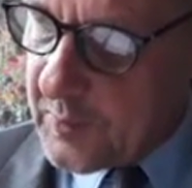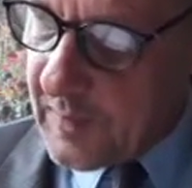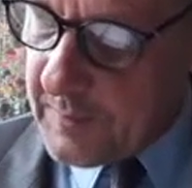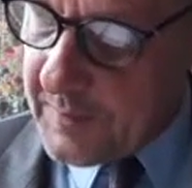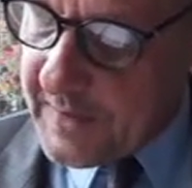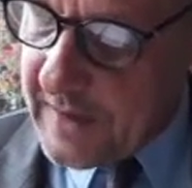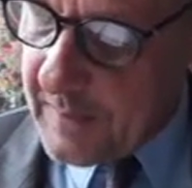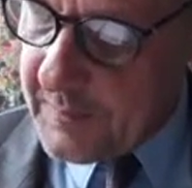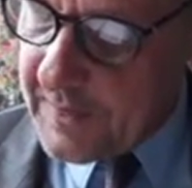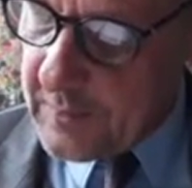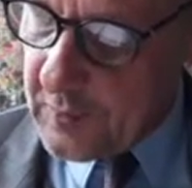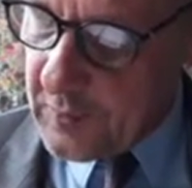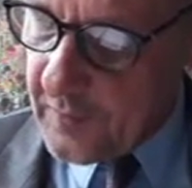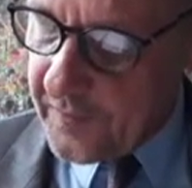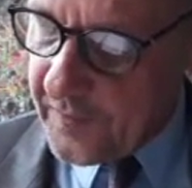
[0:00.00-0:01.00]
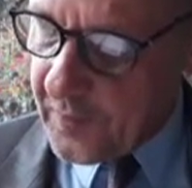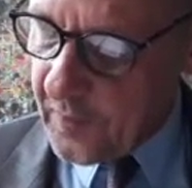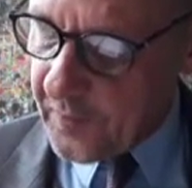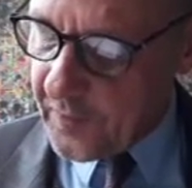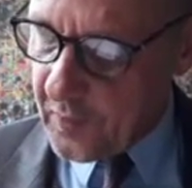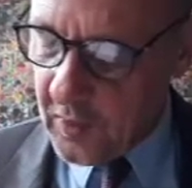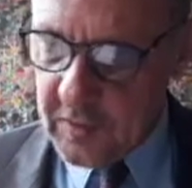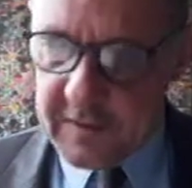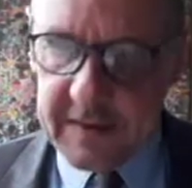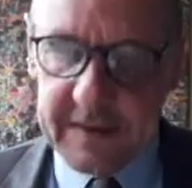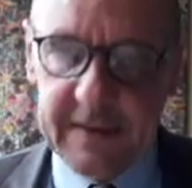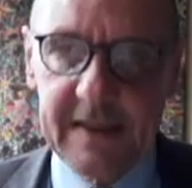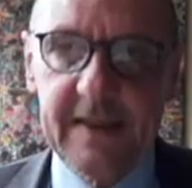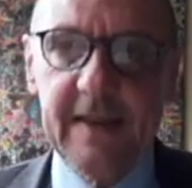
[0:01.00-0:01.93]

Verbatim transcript: will be coming to the forefront.